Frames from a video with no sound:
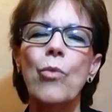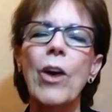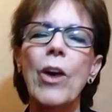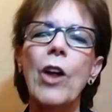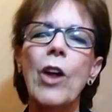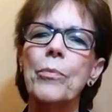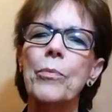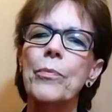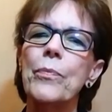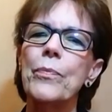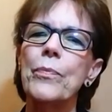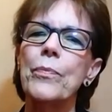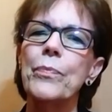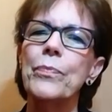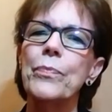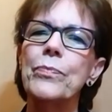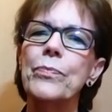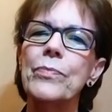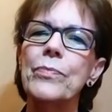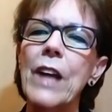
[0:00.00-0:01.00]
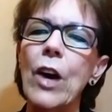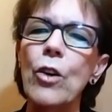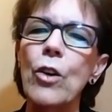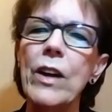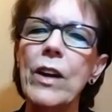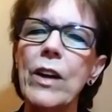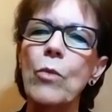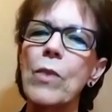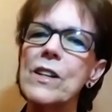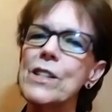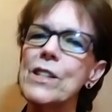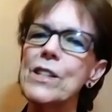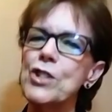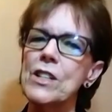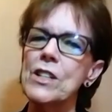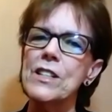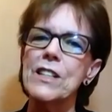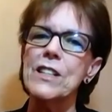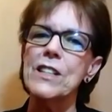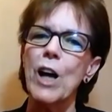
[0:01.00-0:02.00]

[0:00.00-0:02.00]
Well, no, it wasn't just a